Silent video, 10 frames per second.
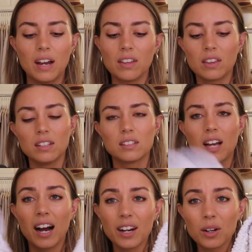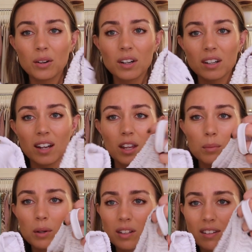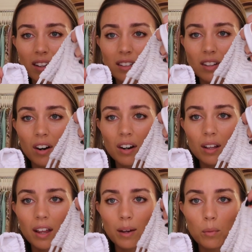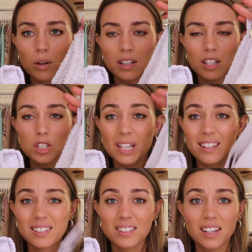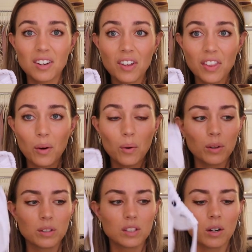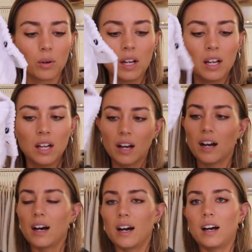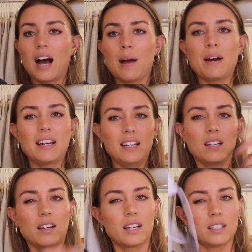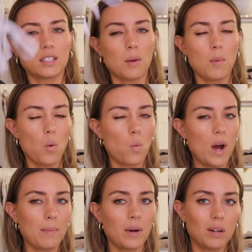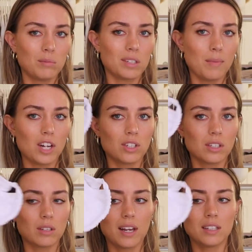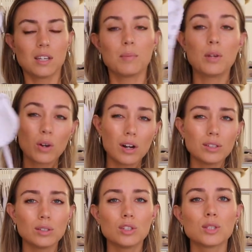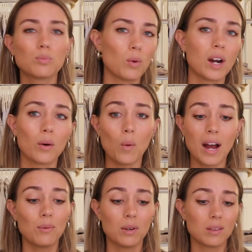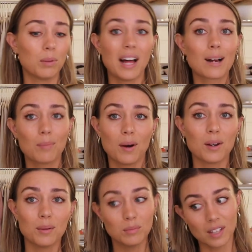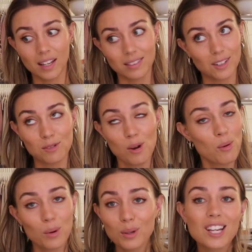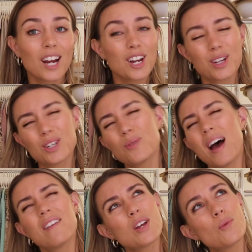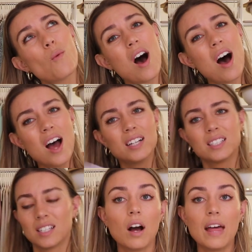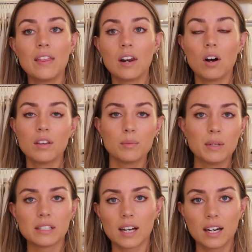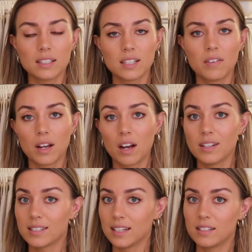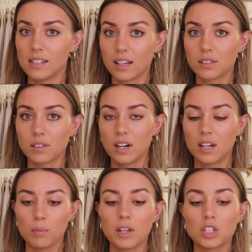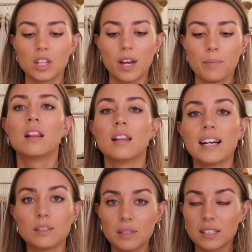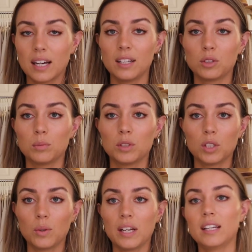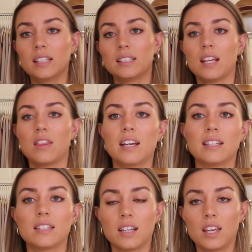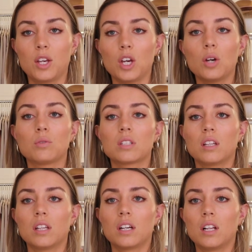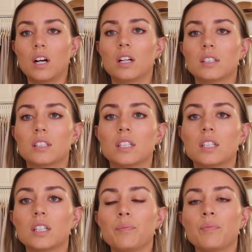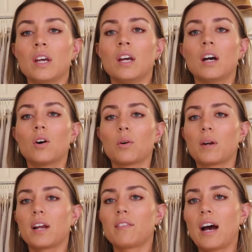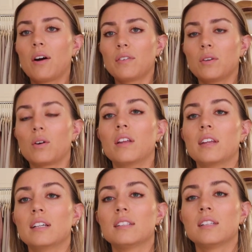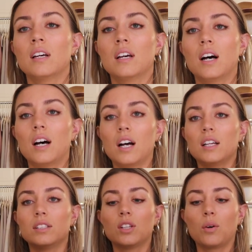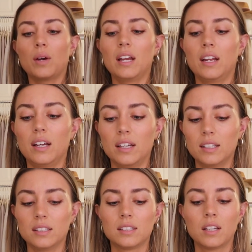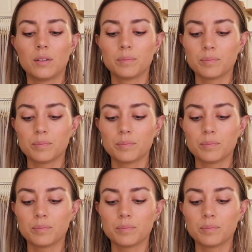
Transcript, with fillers: I think these kind of go good together but you can see it's already like more dingy and this is like not that old so uh, I might need to get some white bottoms to match this nicely but you can also just wear white with black bottoms like there's no rules here you can do whatever you want and then all the Missguided stuff I got a size six sorry I didn't mention that last Missguided swimsuit is this cute little halter or whatever however you call these uh, so it is